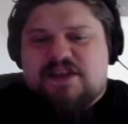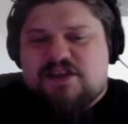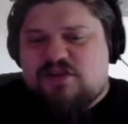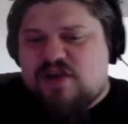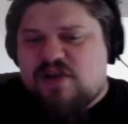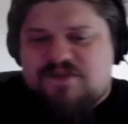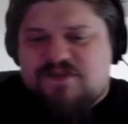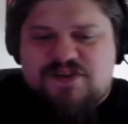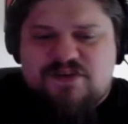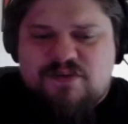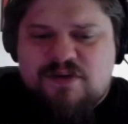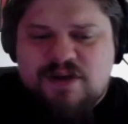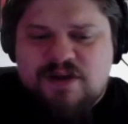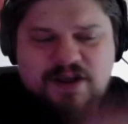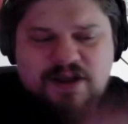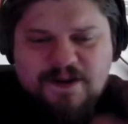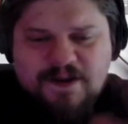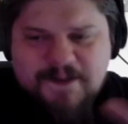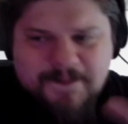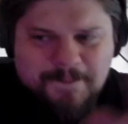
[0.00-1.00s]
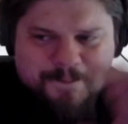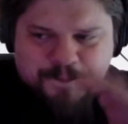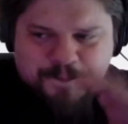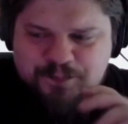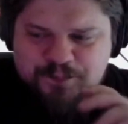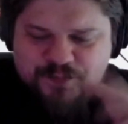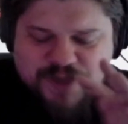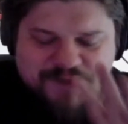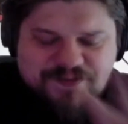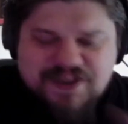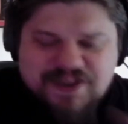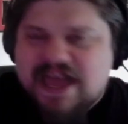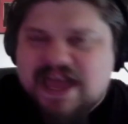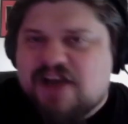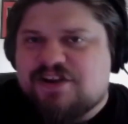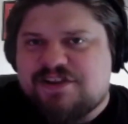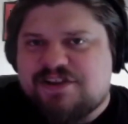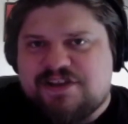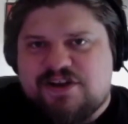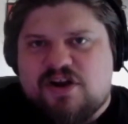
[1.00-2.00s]
you have to
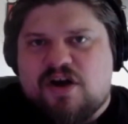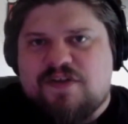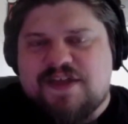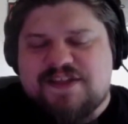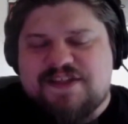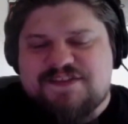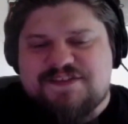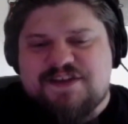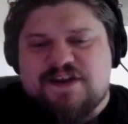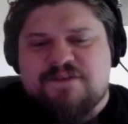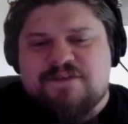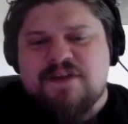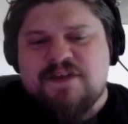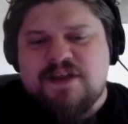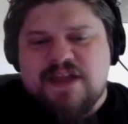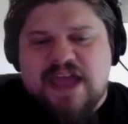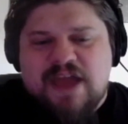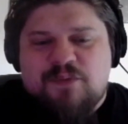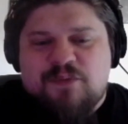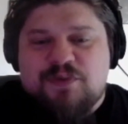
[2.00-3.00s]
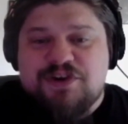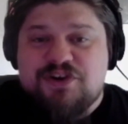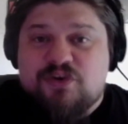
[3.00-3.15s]
calculate all that stuff. And when you're